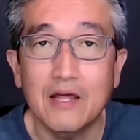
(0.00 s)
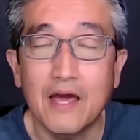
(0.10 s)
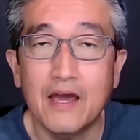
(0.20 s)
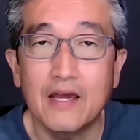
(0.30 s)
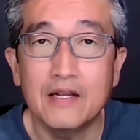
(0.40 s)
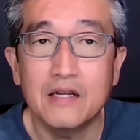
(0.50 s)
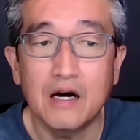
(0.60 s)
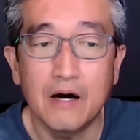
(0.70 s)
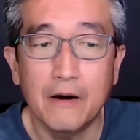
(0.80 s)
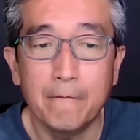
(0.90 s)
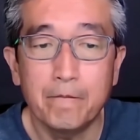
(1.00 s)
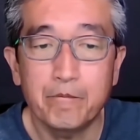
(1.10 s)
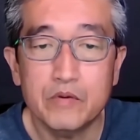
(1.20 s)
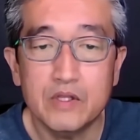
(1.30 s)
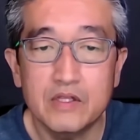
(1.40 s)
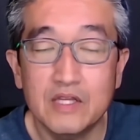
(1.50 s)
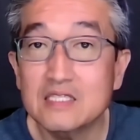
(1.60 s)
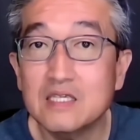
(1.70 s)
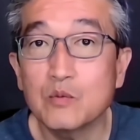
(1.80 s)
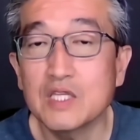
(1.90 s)
And the
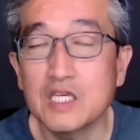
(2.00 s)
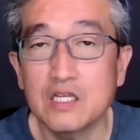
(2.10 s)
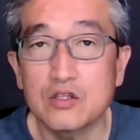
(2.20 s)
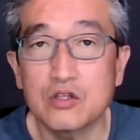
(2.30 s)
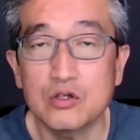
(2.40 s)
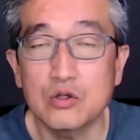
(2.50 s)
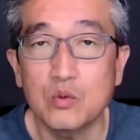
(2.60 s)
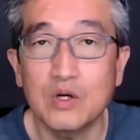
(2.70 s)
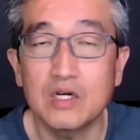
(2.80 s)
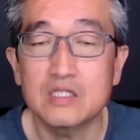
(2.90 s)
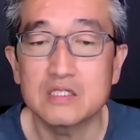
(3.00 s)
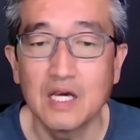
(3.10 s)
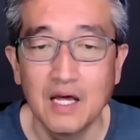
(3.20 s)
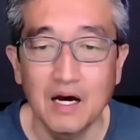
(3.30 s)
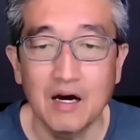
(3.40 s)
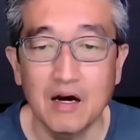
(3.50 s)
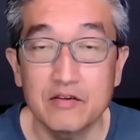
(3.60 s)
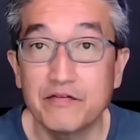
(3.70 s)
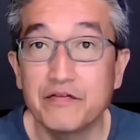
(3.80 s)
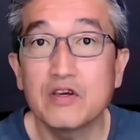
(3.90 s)
next thing we needed to do was
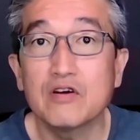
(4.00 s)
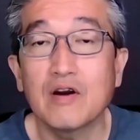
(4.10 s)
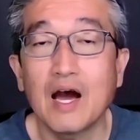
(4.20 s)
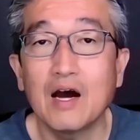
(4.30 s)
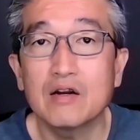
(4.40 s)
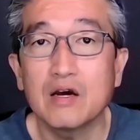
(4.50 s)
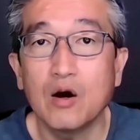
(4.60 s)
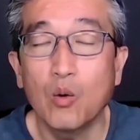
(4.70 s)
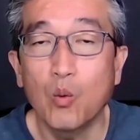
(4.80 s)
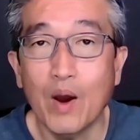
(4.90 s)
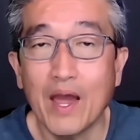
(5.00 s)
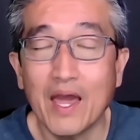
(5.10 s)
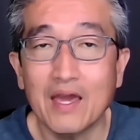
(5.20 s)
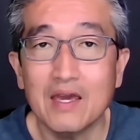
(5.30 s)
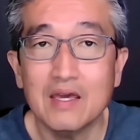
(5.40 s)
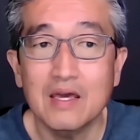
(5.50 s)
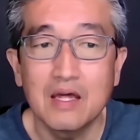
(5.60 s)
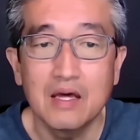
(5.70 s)
to figure out a way,